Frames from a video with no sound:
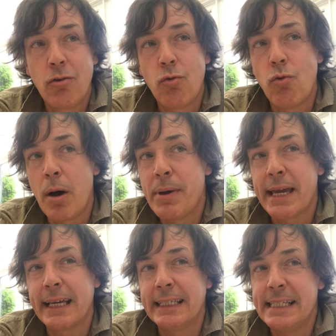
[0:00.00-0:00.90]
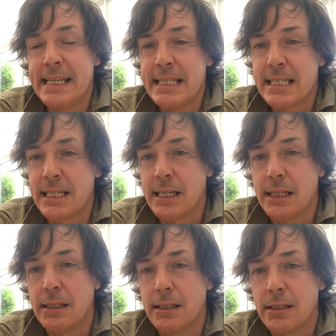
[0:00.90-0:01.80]
rubbing
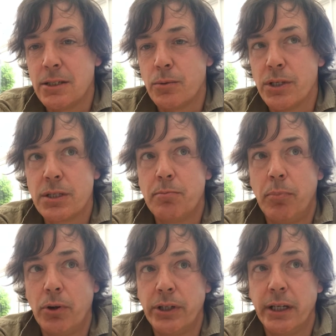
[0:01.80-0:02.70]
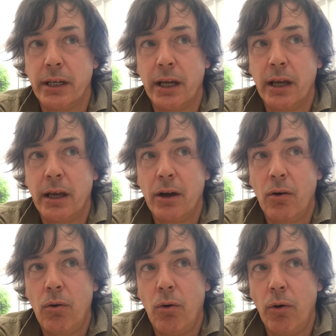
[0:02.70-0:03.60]
linseed into its body,
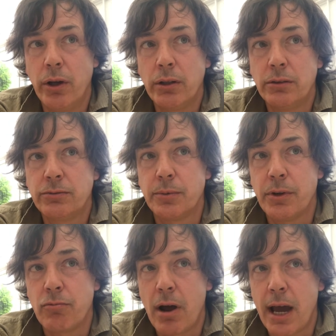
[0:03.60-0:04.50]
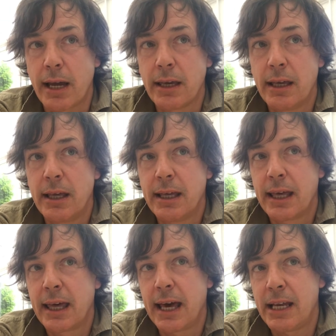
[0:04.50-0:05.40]
oil from the rag
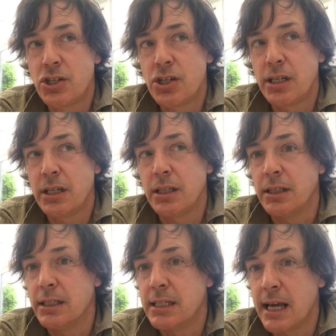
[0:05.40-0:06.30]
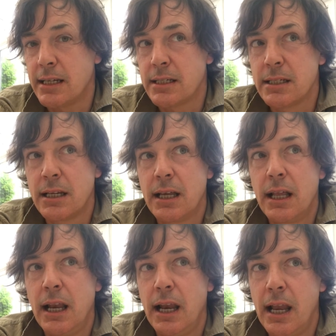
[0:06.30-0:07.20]
catching in the dent
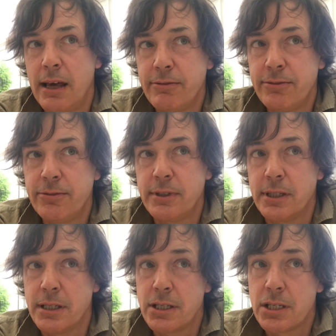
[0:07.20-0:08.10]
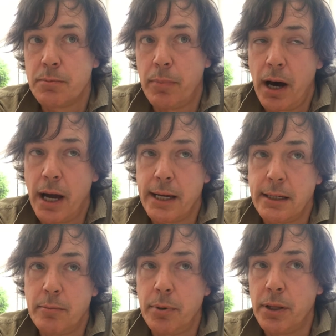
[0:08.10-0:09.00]
left in its
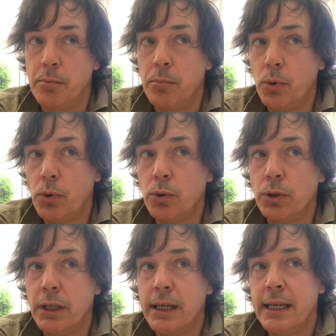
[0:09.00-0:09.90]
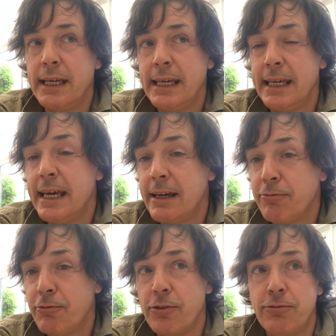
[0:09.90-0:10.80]
spine by the ball he hit
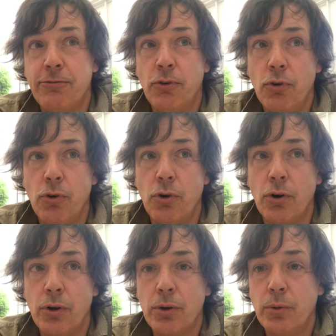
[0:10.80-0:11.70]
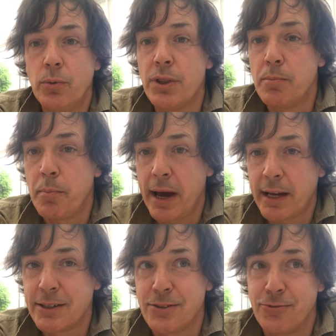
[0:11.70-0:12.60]
for four with it
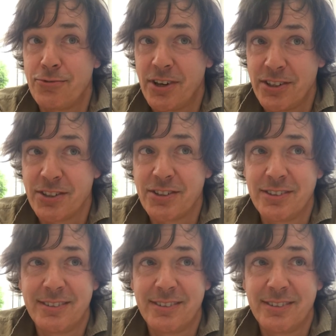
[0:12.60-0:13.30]
back to front.